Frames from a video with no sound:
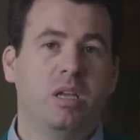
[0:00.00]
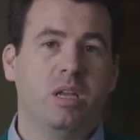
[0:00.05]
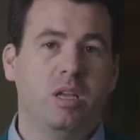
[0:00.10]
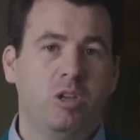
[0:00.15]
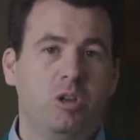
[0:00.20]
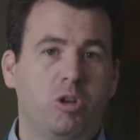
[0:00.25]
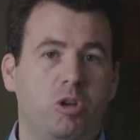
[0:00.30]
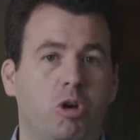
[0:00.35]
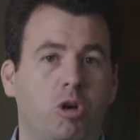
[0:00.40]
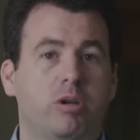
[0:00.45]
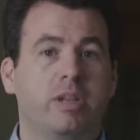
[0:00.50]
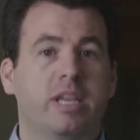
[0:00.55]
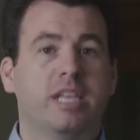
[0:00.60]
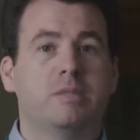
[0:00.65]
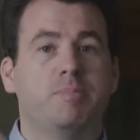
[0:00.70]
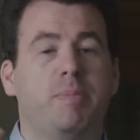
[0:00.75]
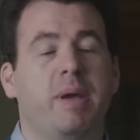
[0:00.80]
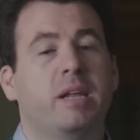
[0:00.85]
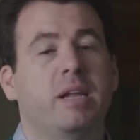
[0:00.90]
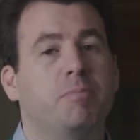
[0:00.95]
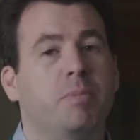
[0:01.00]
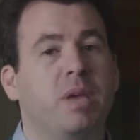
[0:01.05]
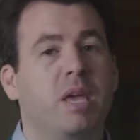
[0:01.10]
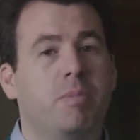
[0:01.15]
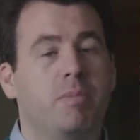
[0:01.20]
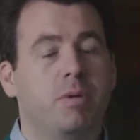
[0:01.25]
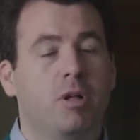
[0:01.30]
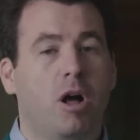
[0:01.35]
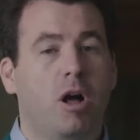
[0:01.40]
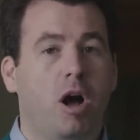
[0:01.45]
You don't expect
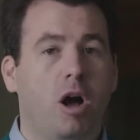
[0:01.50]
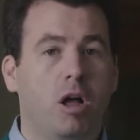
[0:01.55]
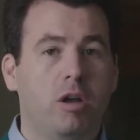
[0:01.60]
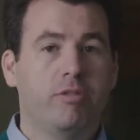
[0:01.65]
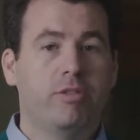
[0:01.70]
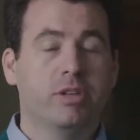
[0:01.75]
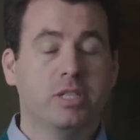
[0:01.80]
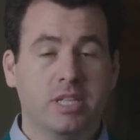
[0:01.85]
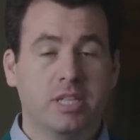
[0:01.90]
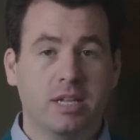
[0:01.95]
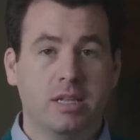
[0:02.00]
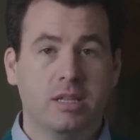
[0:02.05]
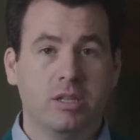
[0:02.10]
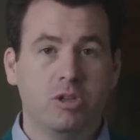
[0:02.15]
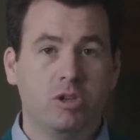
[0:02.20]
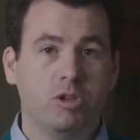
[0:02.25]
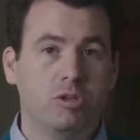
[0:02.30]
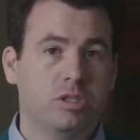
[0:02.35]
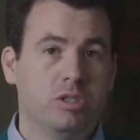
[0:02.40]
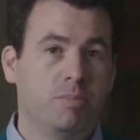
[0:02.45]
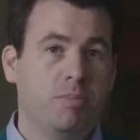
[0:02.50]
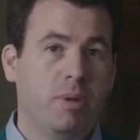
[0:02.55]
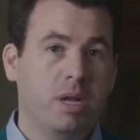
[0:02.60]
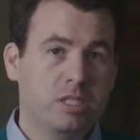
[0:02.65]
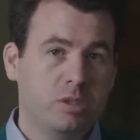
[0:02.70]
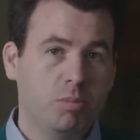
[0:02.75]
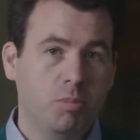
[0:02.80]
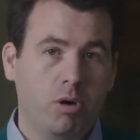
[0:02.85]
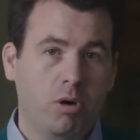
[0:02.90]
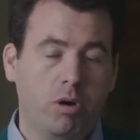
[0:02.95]
people all of a sudden to use
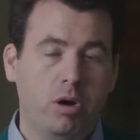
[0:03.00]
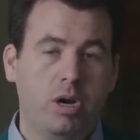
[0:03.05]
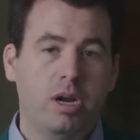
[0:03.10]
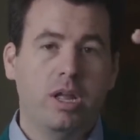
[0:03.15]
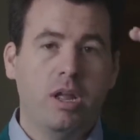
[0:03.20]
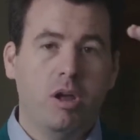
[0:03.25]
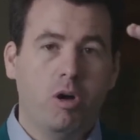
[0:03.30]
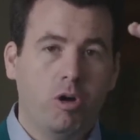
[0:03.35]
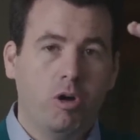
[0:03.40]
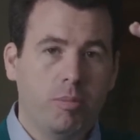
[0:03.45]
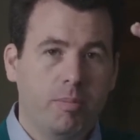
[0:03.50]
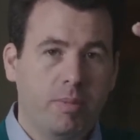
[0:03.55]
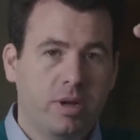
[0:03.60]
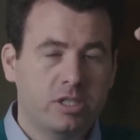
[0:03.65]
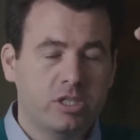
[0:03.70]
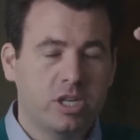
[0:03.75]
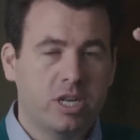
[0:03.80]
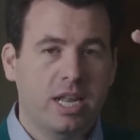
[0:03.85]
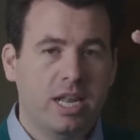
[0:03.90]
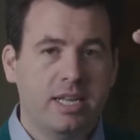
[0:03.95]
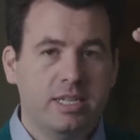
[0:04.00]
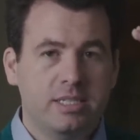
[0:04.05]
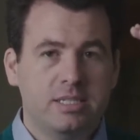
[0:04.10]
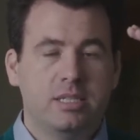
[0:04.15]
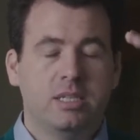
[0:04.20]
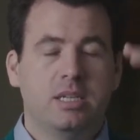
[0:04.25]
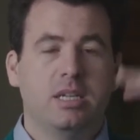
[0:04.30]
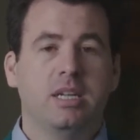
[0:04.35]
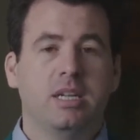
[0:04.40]
much more or much less.